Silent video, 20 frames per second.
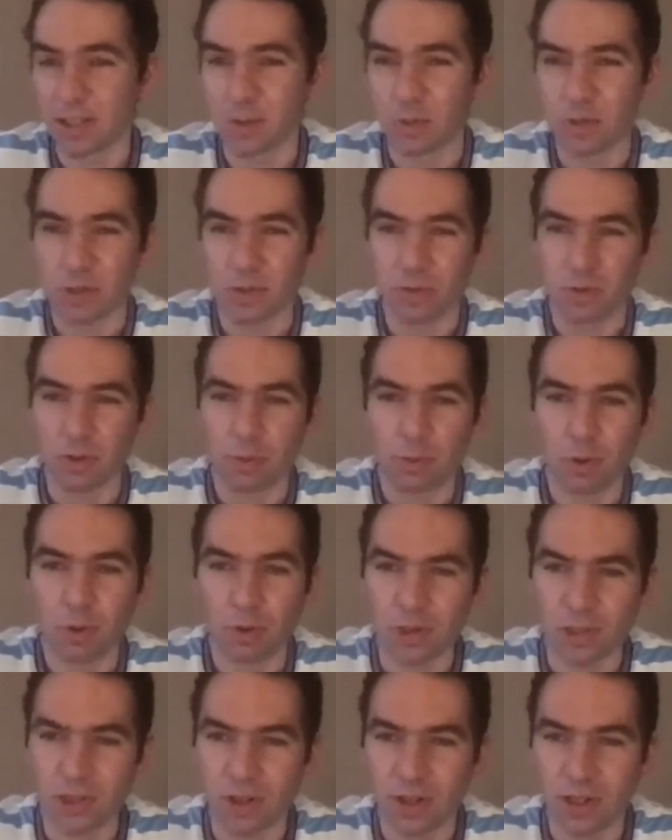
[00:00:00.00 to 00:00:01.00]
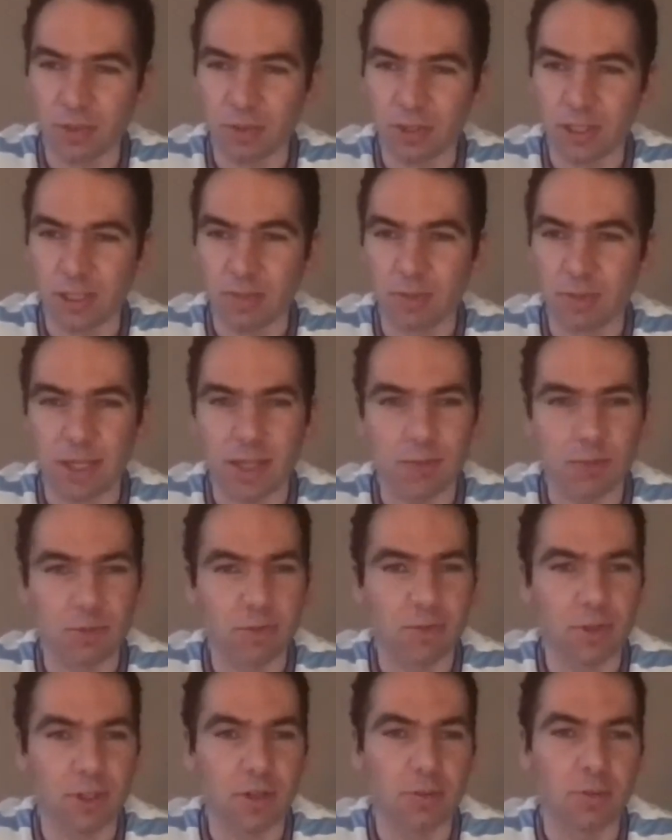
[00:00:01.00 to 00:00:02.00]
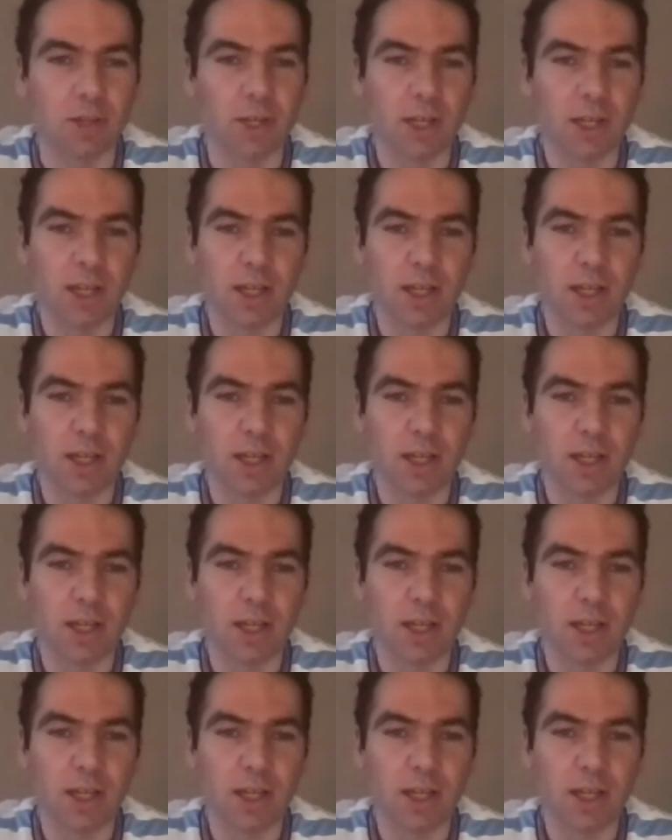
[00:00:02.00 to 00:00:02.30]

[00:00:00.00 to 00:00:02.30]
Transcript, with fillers: Swans were a poor side when he played with them,